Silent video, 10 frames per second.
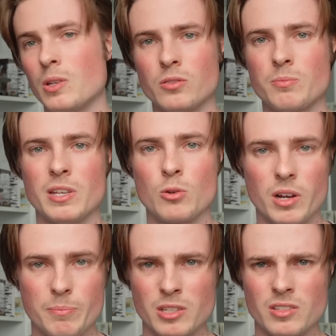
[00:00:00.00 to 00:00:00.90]
going to be
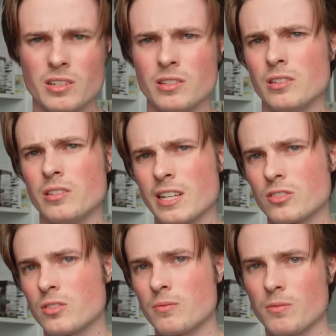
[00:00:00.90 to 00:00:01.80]
quite busy in the
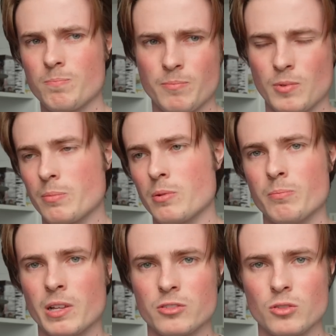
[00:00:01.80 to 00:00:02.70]
next couple
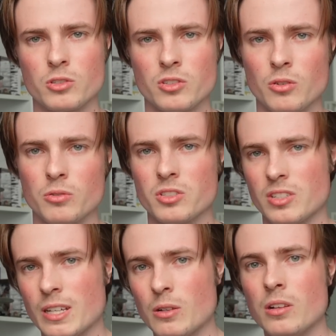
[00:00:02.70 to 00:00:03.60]
months or so
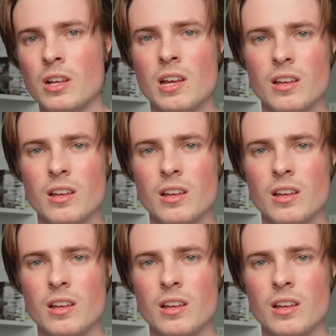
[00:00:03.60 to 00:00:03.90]
still,